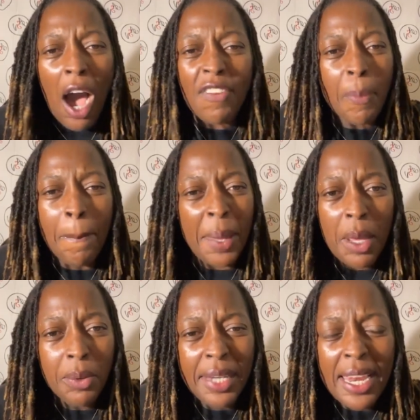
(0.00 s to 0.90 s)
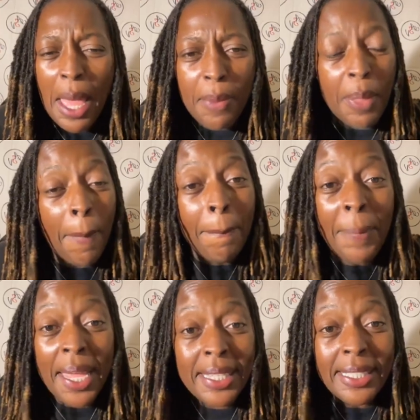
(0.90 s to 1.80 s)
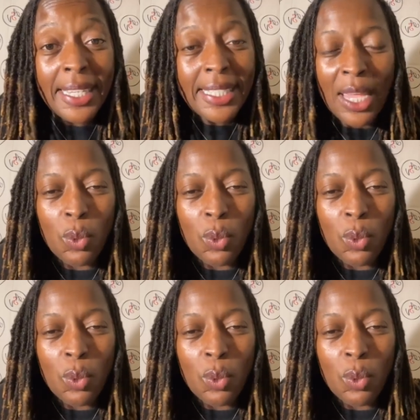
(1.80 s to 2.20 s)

of building the business